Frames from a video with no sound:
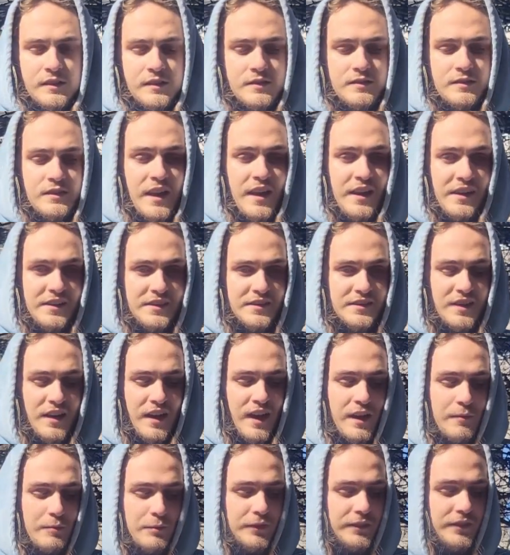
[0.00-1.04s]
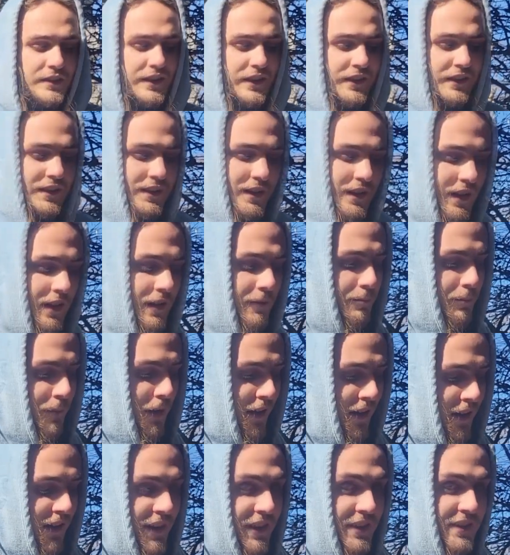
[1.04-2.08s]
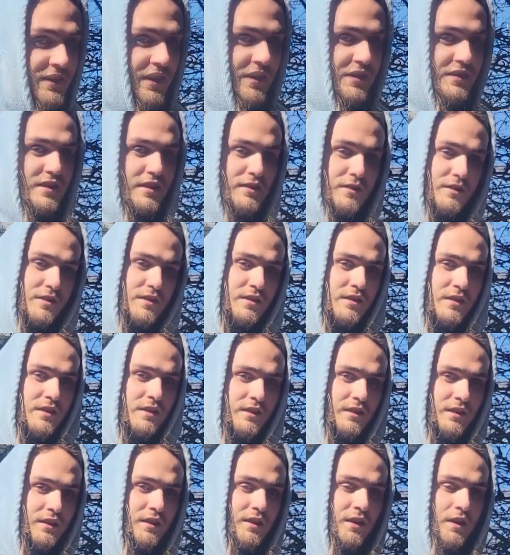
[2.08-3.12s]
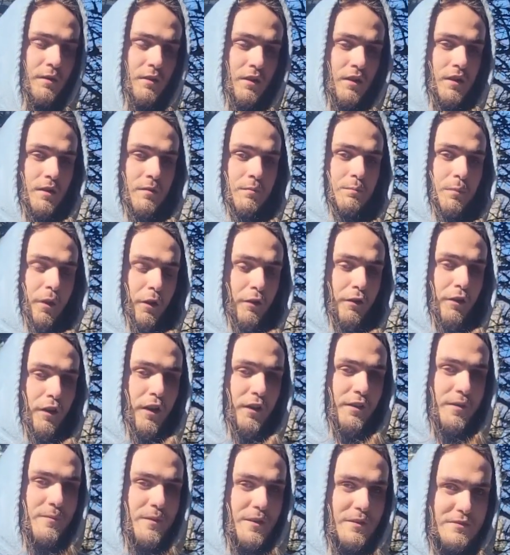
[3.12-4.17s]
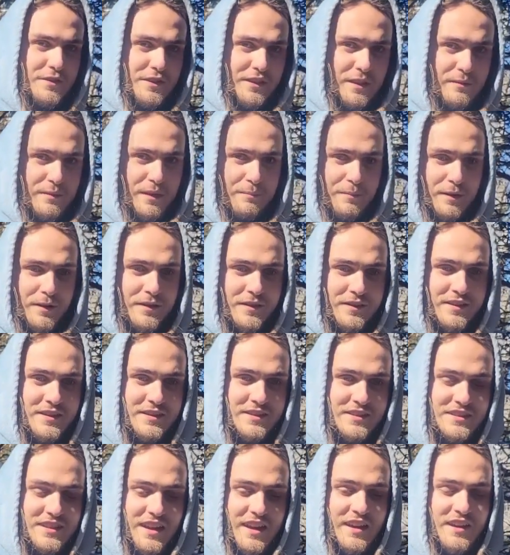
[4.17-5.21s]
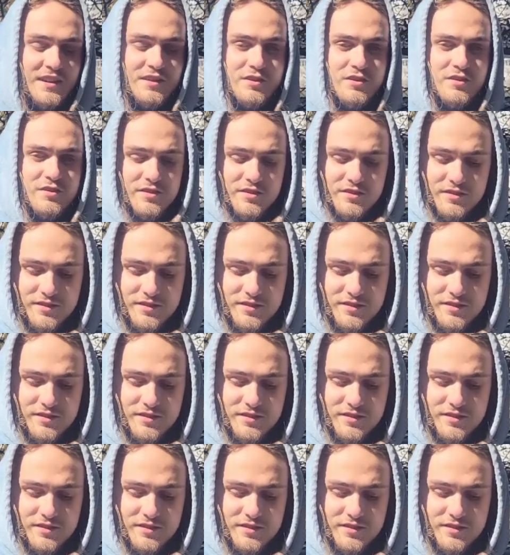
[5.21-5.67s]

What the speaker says: Next, I will need my assistant, Bartholomew, to come up onto stage.